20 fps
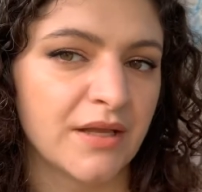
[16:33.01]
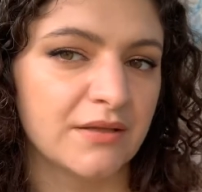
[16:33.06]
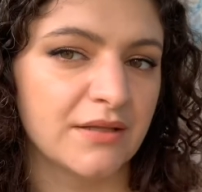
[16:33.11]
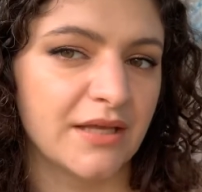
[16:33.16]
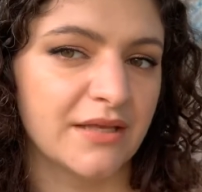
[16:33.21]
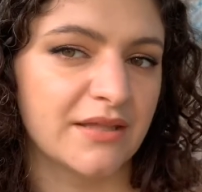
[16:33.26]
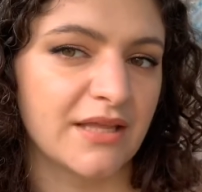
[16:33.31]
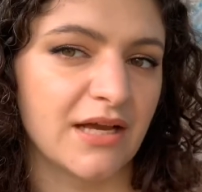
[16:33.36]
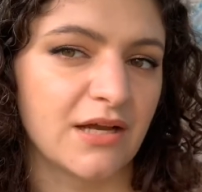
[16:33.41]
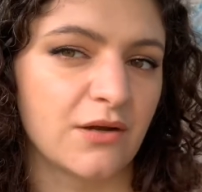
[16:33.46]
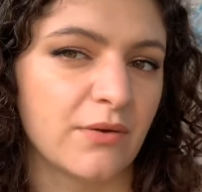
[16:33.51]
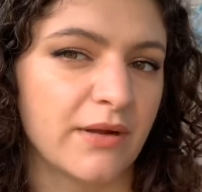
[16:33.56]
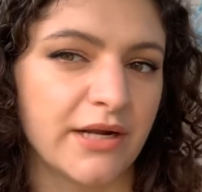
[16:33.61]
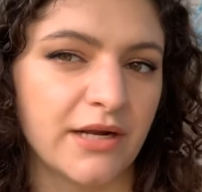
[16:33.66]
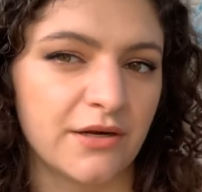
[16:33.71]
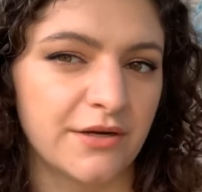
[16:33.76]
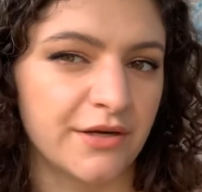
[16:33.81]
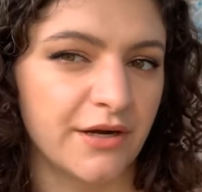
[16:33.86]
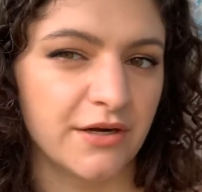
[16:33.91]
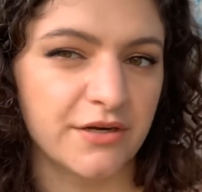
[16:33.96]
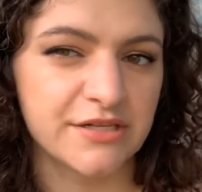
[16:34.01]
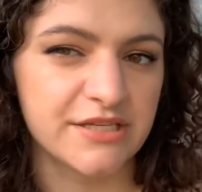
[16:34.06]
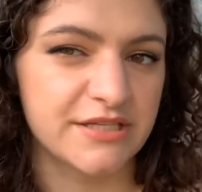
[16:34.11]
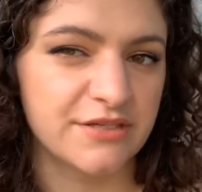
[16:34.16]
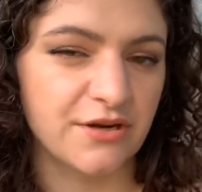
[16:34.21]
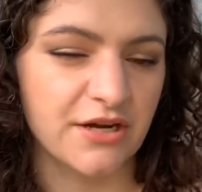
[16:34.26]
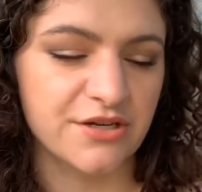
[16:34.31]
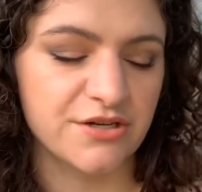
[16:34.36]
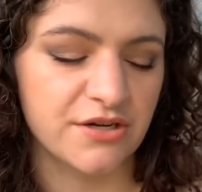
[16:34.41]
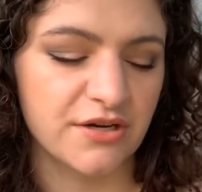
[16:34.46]
like that Quaker yarn
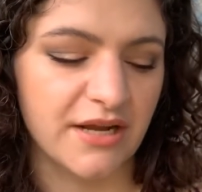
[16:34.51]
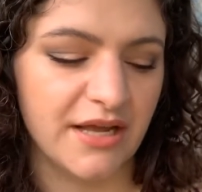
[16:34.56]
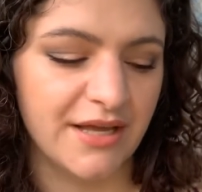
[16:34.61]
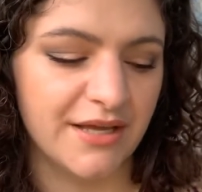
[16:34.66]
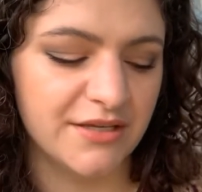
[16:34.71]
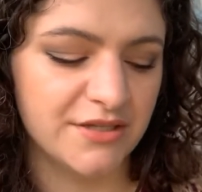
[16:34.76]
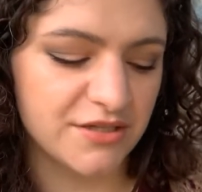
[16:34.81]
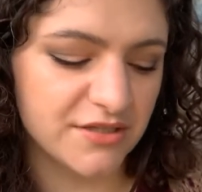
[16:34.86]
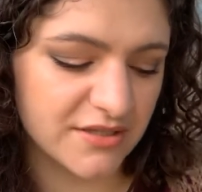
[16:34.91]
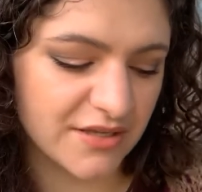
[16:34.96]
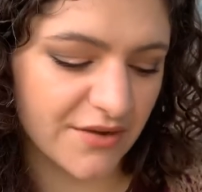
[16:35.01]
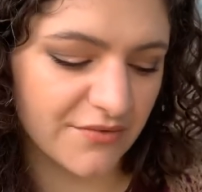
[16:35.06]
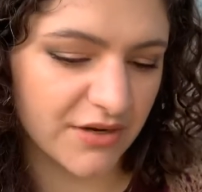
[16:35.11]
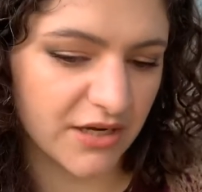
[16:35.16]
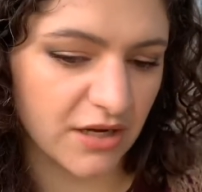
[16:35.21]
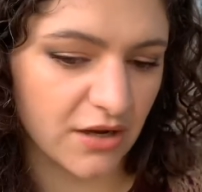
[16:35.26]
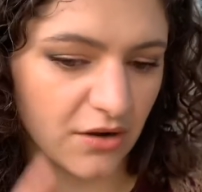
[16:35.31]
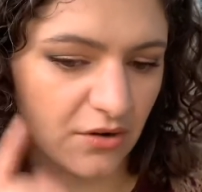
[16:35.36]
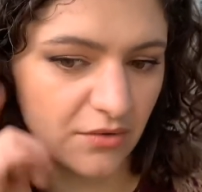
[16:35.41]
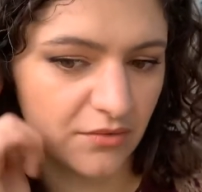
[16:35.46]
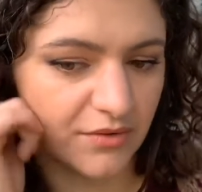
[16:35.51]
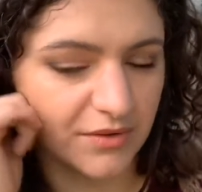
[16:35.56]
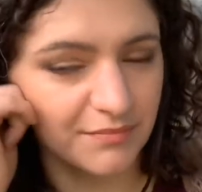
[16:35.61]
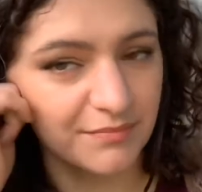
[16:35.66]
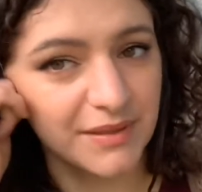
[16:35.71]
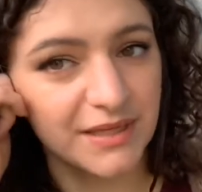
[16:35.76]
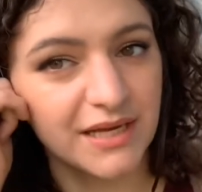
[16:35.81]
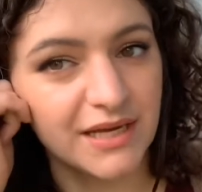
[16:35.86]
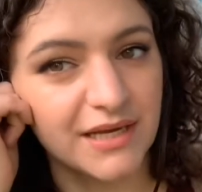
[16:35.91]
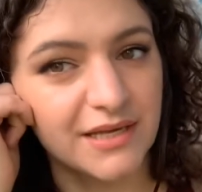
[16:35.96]
stretcher, and just give it a go,
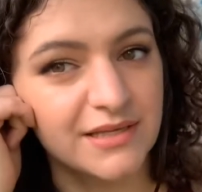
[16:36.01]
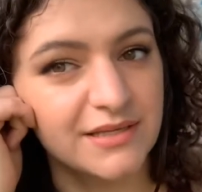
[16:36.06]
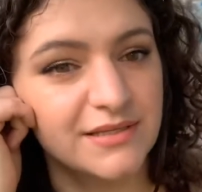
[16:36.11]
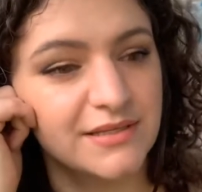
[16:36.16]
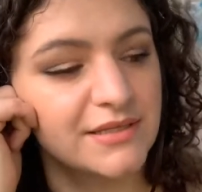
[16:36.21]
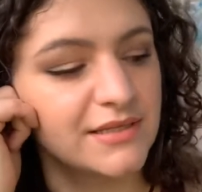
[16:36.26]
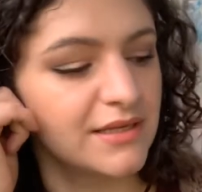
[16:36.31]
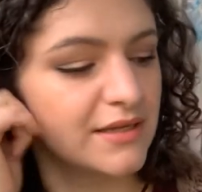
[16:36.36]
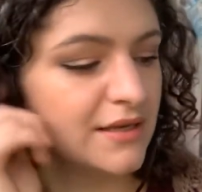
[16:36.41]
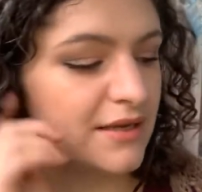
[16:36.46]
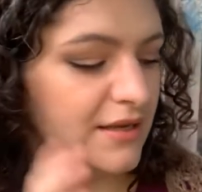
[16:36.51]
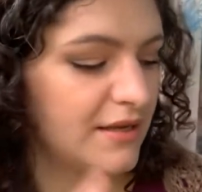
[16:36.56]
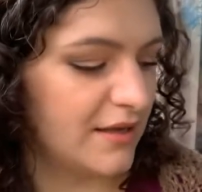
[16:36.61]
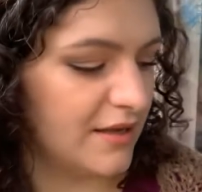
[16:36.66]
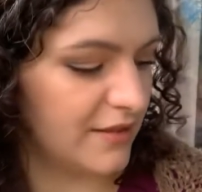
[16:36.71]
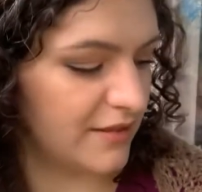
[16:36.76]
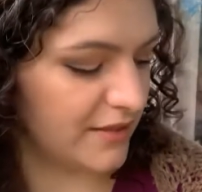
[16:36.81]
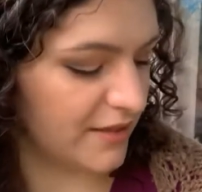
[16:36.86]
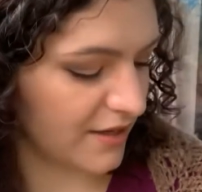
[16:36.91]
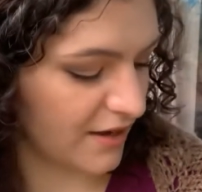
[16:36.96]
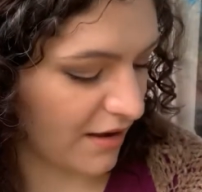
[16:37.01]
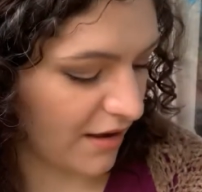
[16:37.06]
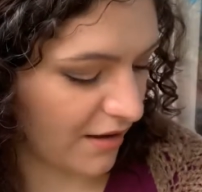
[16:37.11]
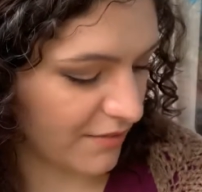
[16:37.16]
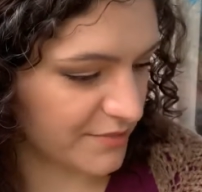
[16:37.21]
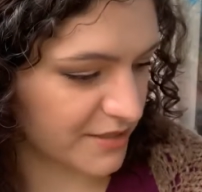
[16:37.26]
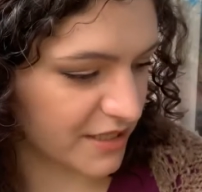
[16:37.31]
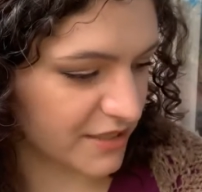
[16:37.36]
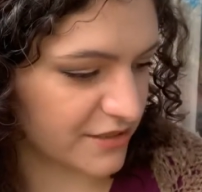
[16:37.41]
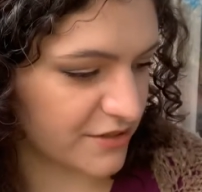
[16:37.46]
because the
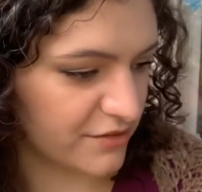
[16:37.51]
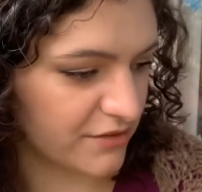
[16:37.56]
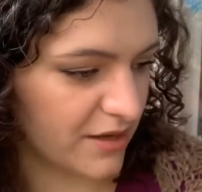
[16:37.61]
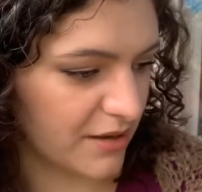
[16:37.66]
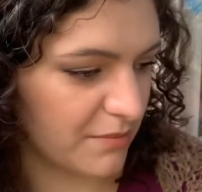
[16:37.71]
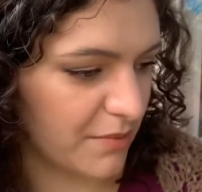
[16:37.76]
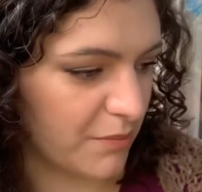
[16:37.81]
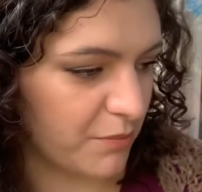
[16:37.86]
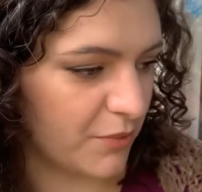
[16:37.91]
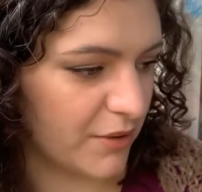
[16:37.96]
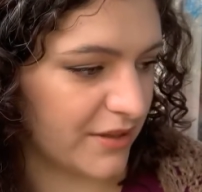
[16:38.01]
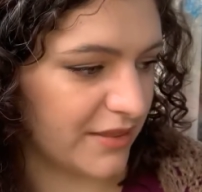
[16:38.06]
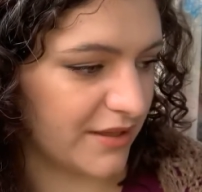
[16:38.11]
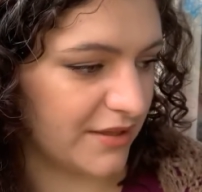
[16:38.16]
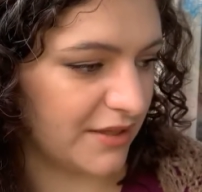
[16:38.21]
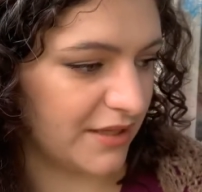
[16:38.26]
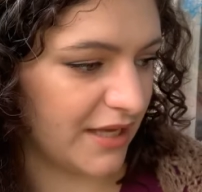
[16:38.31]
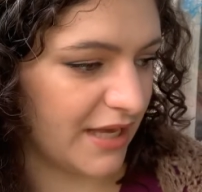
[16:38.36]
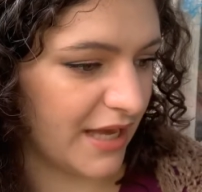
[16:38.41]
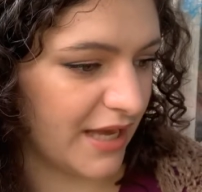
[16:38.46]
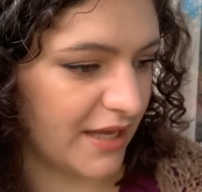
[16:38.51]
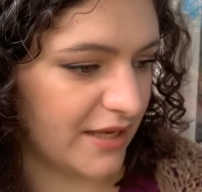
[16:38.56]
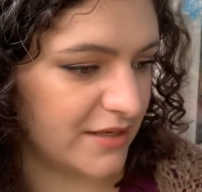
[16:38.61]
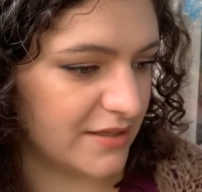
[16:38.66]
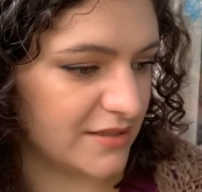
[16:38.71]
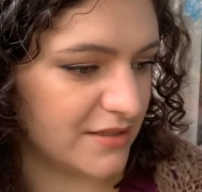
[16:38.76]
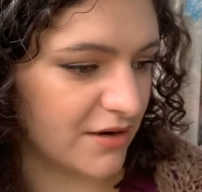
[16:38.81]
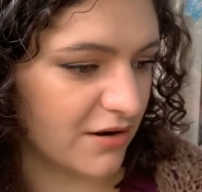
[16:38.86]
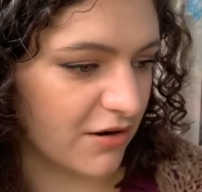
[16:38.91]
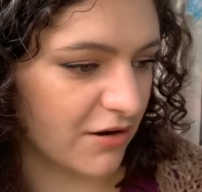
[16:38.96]
objects you come up with in the
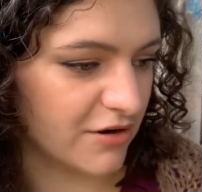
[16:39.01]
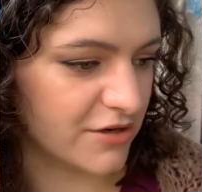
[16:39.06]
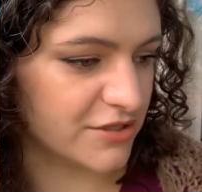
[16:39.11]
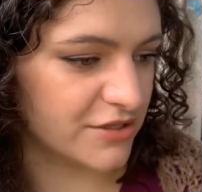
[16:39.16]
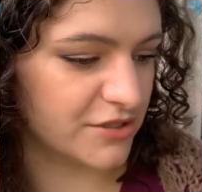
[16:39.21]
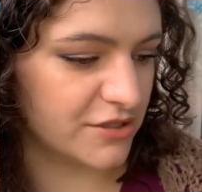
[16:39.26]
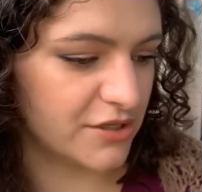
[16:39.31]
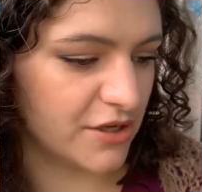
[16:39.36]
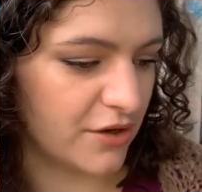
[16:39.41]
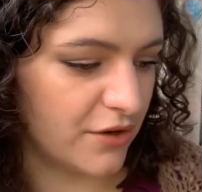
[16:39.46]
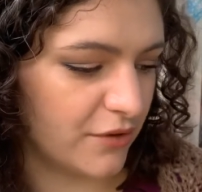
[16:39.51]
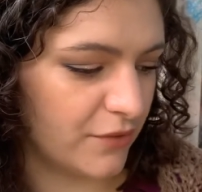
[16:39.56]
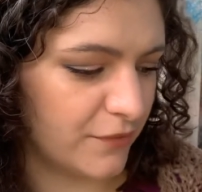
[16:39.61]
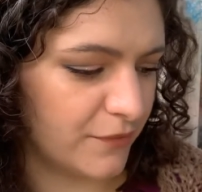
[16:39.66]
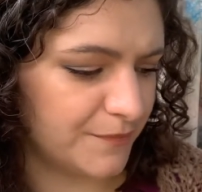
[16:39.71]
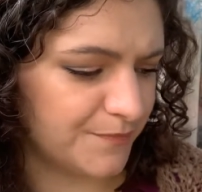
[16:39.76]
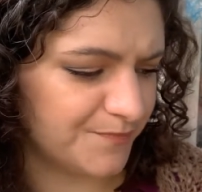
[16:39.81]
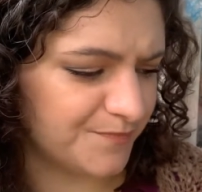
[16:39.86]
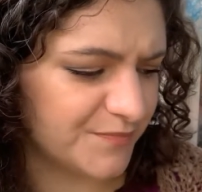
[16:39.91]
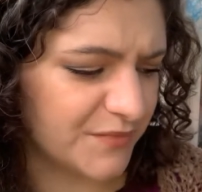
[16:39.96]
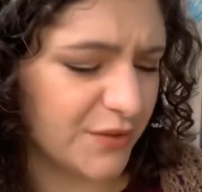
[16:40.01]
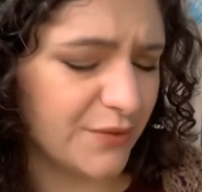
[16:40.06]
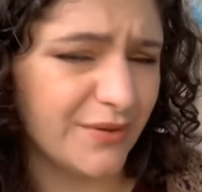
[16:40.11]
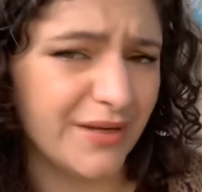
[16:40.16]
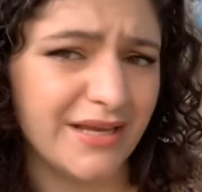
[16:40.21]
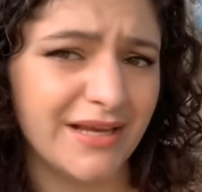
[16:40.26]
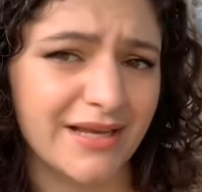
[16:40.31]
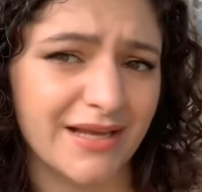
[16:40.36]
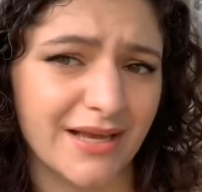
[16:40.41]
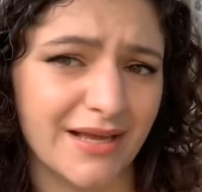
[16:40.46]
end are so
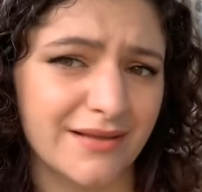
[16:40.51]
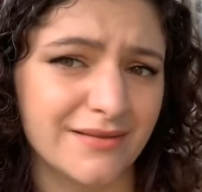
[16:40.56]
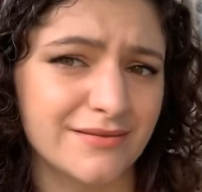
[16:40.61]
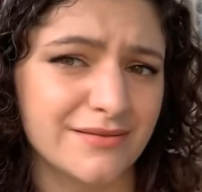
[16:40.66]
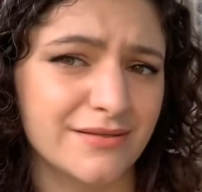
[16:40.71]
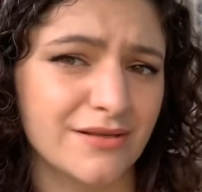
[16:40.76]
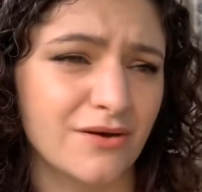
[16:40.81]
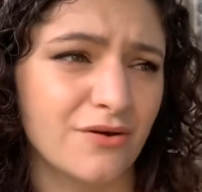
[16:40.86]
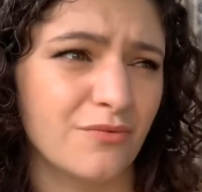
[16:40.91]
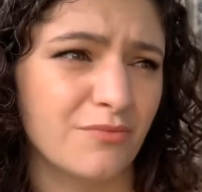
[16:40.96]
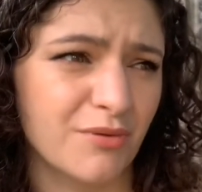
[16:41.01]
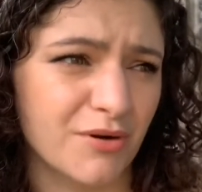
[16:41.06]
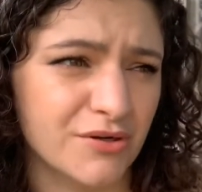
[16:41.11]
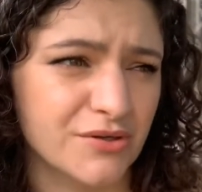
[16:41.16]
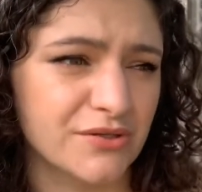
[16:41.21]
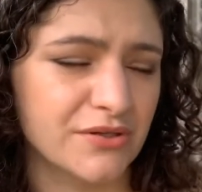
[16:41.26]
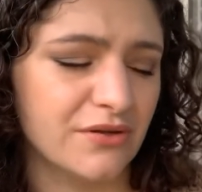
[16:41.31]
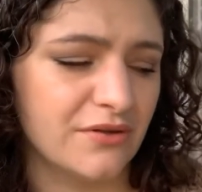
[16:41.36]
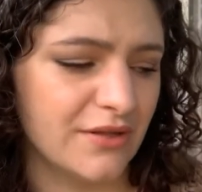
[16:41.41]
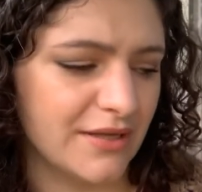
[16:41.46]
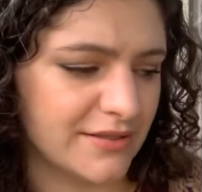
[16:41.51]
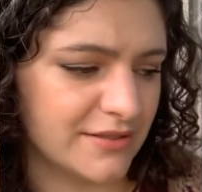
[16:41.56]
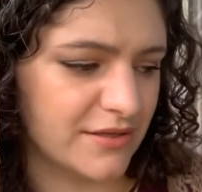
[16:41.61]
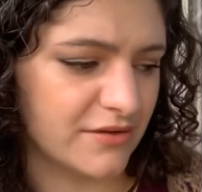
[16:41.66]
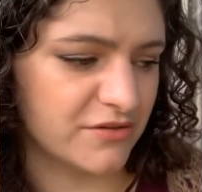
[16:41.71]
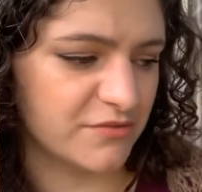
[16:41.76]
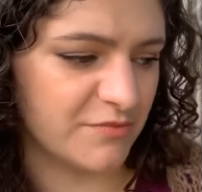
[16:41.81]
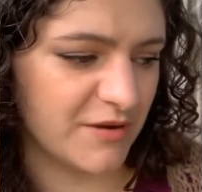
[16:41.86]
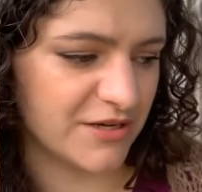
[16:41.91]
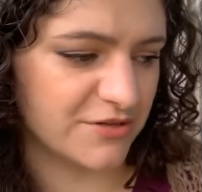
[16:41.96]
unique and so personal and
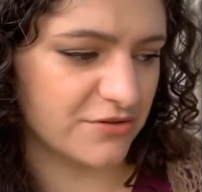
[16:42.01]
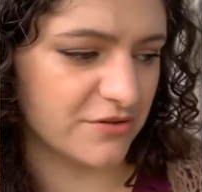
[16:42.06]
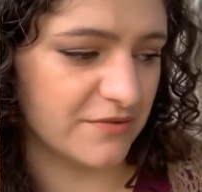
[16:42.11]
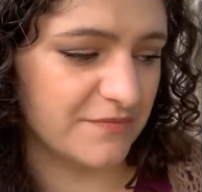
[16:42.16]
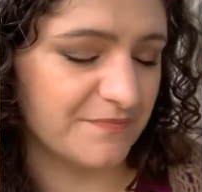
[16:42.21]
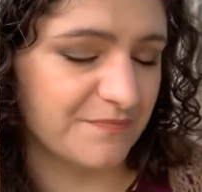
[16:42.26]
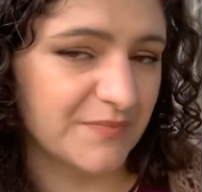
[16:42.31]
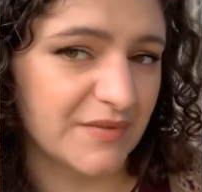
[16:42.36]
so special.